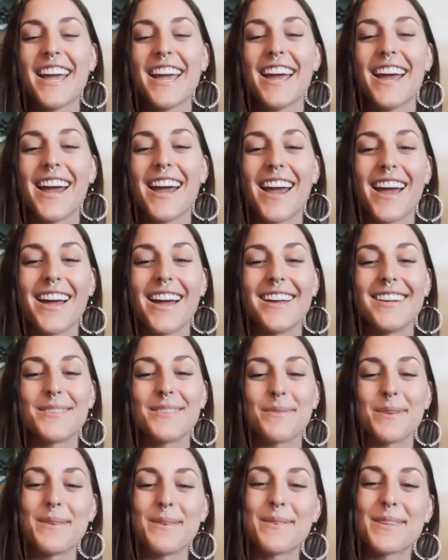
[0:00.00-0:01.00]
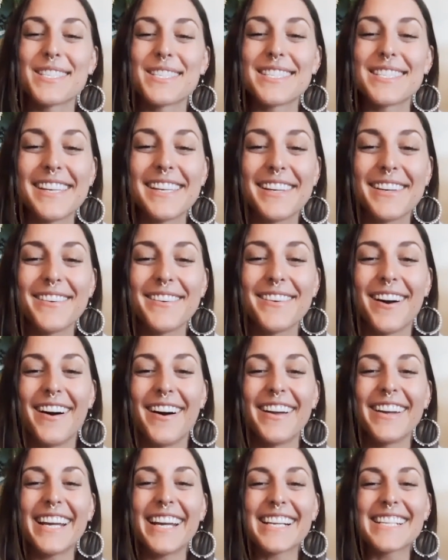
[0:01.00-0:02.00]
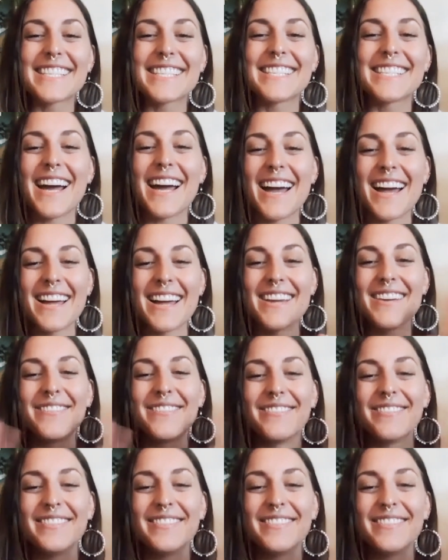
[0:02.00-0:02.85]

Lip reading: And we will see you all next time.